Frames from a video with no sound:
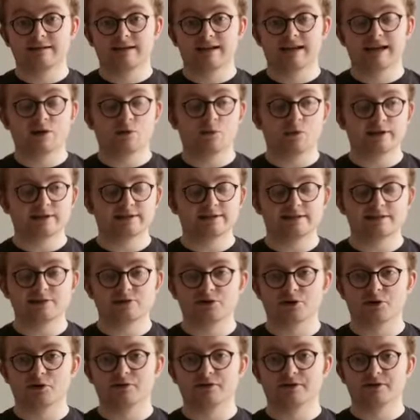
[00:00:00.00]
like Winston
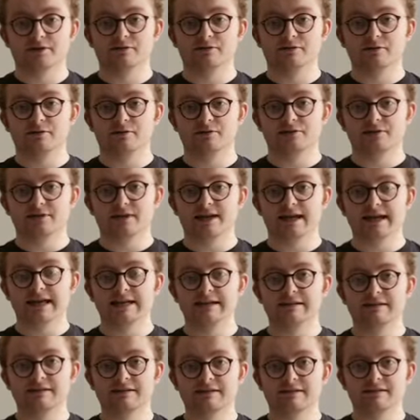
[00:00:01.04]
Churchill, who
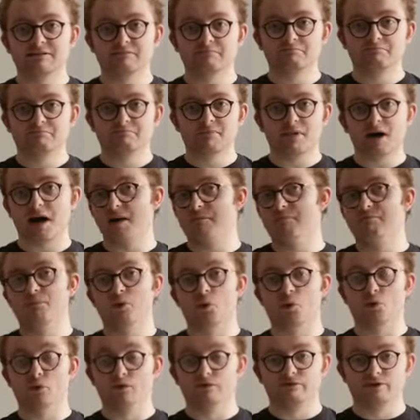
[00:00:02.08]
said, "I'm
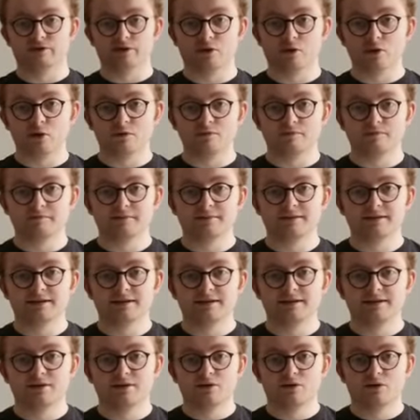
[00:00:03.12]
bored of it all,"
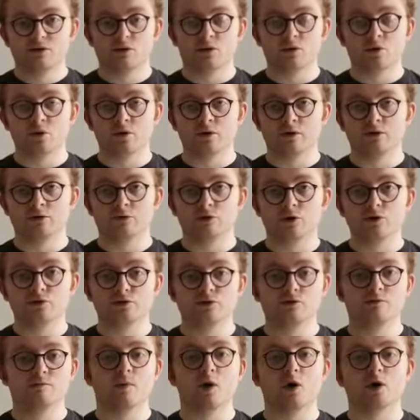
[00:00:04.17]
or
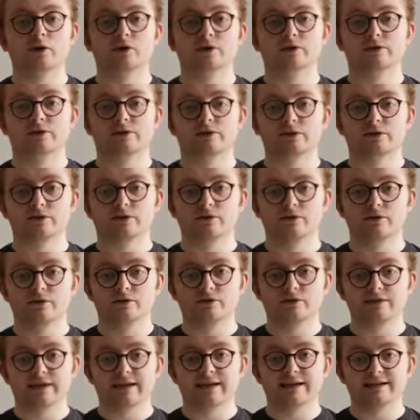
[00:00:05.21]
Groucho Marx, who
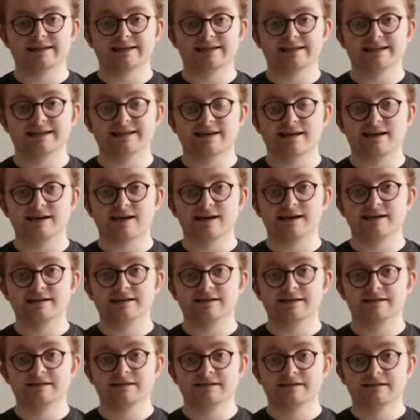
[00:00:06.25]
said as he
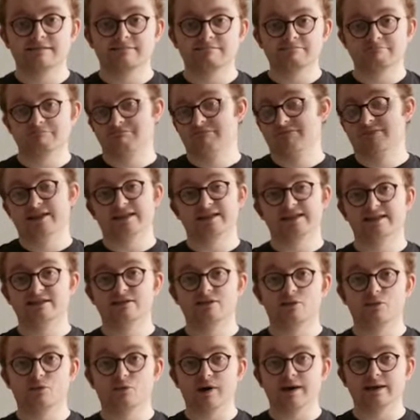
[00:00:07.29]
died, "This is
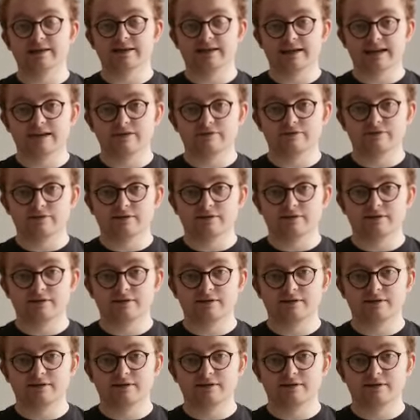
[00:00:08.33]
no way to live."